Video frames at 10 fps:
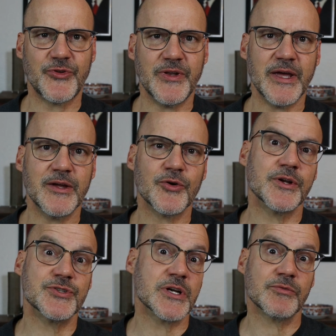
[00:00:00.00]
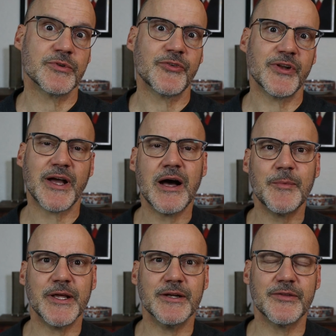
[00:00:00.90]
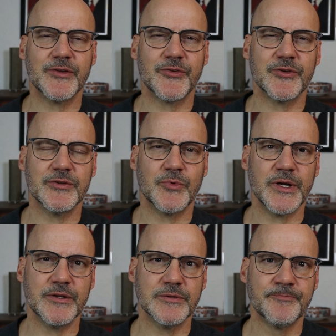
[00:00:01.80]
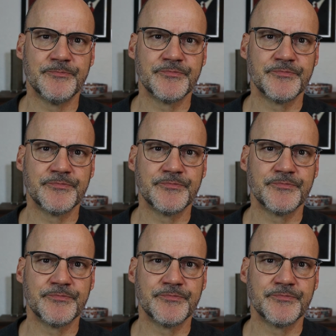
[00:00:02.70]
today or in general doesn't accommodate it, it's a good way to